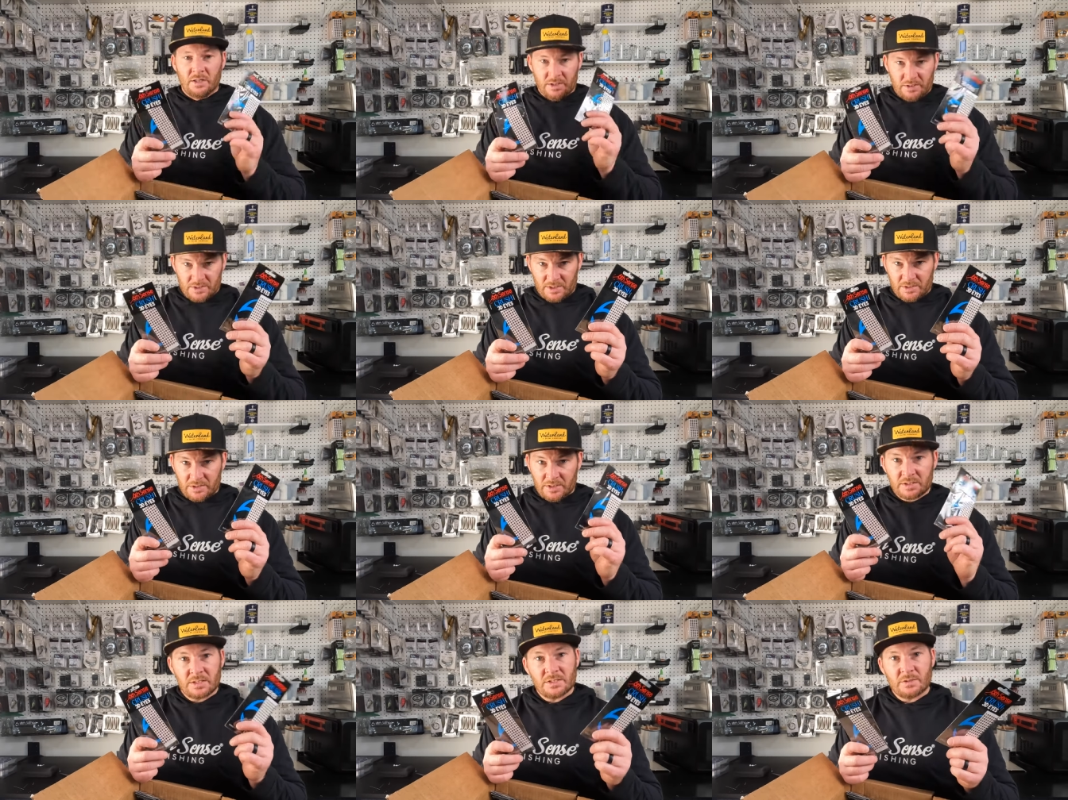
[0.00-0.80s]
Sixth
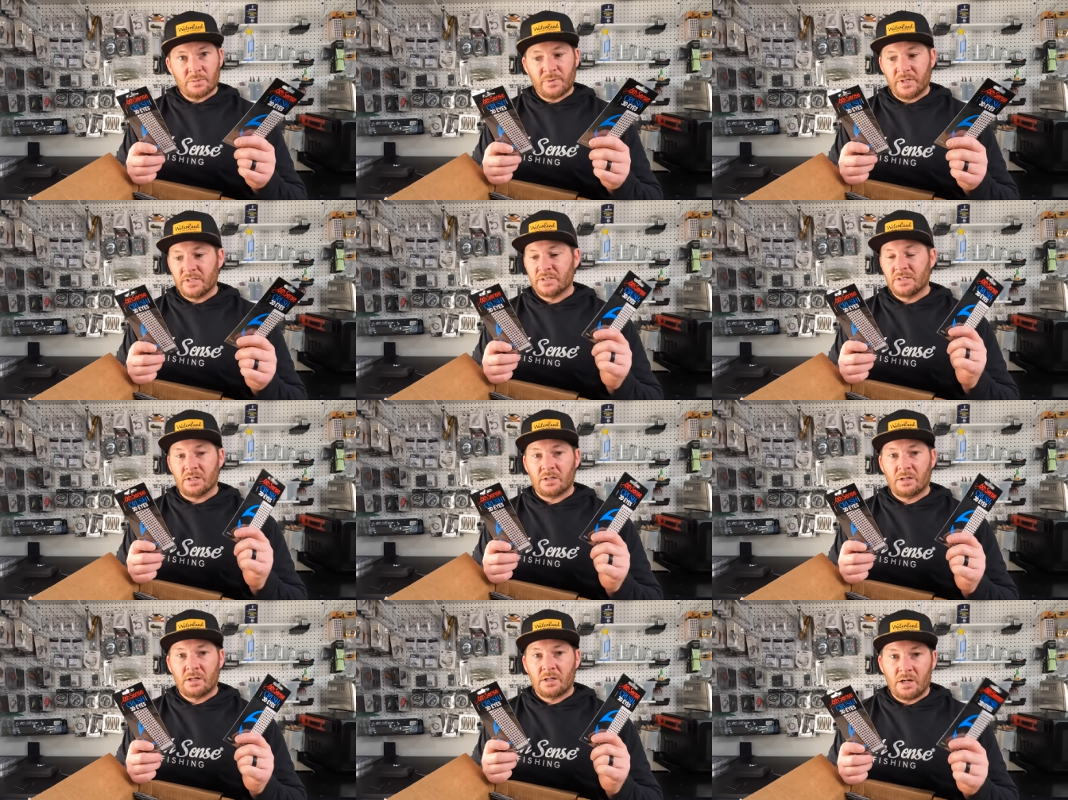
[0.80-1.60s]
Sense is a place
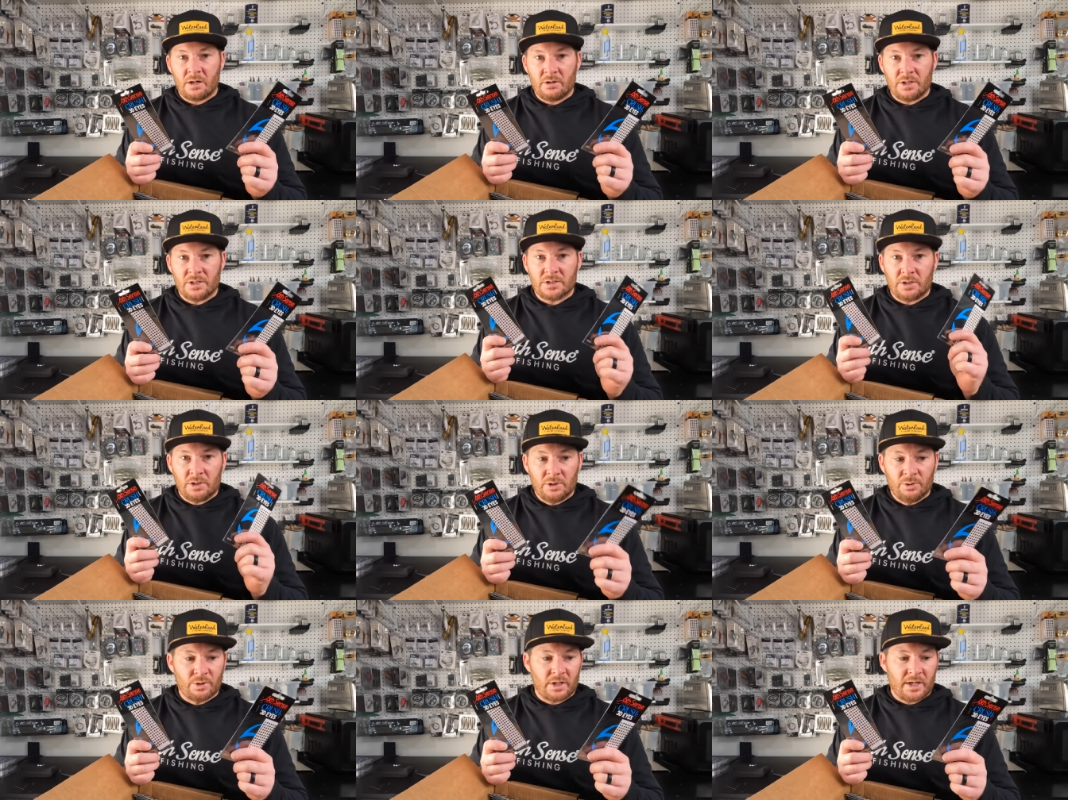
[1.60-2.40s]
that carries
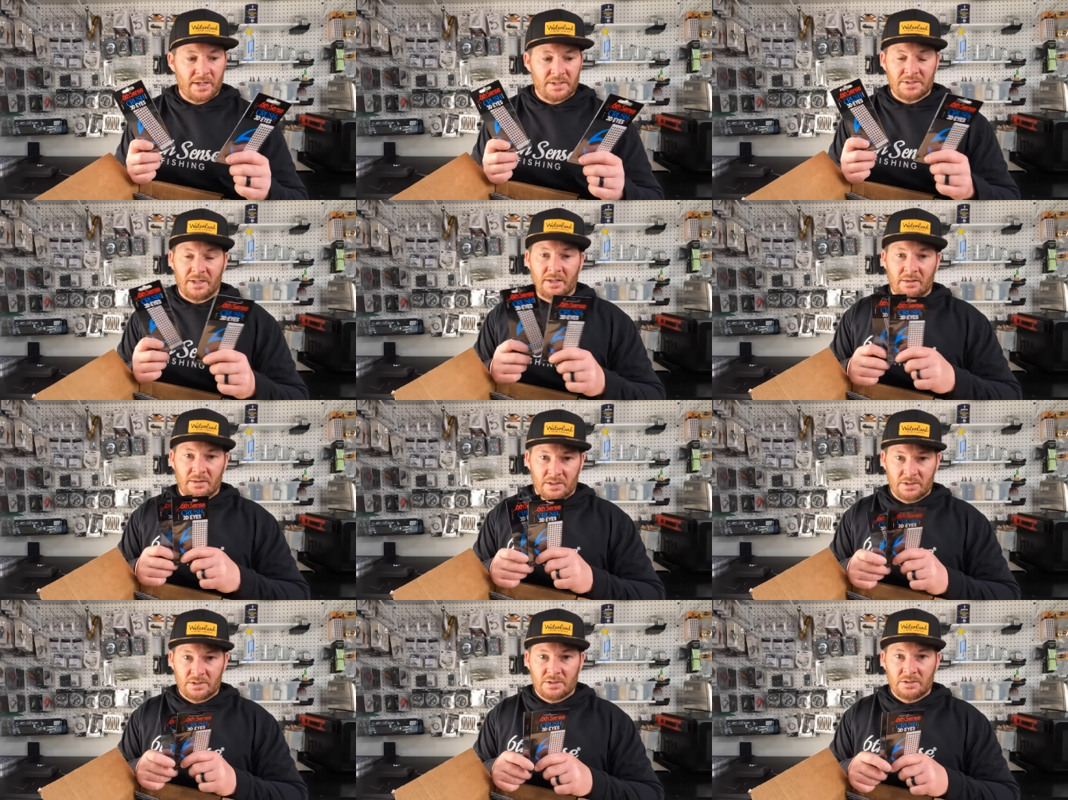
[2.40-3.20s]
lure eyes like
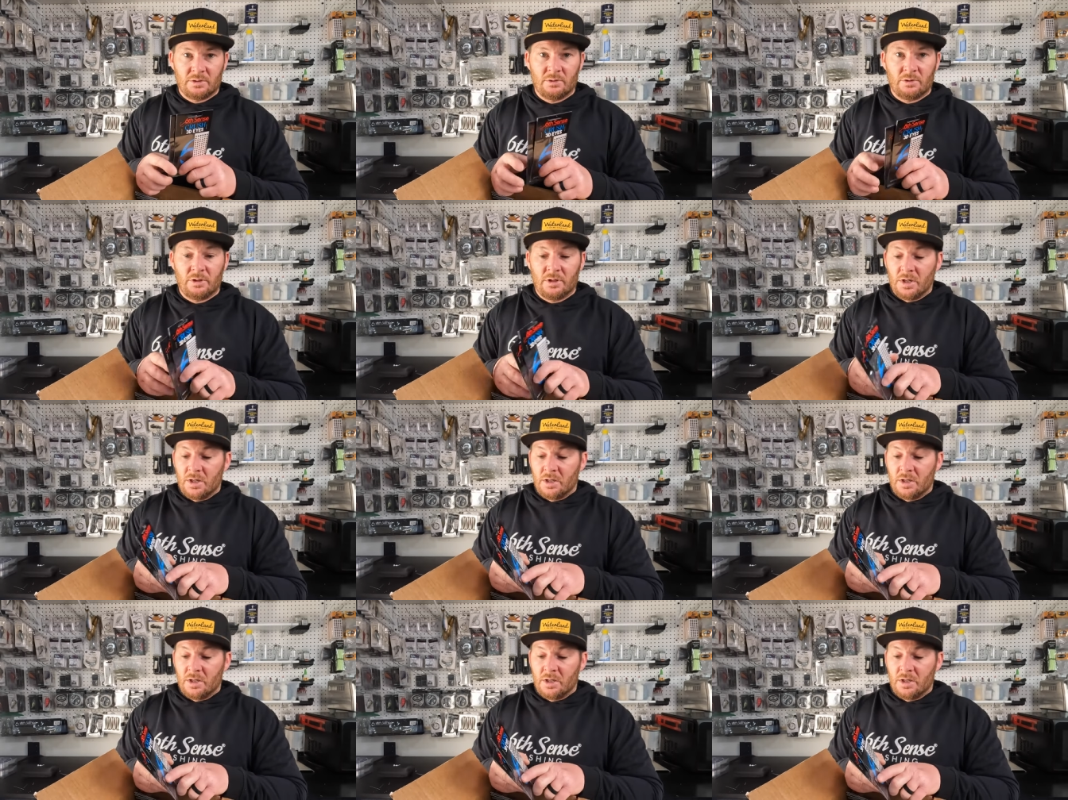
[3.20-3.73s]
this to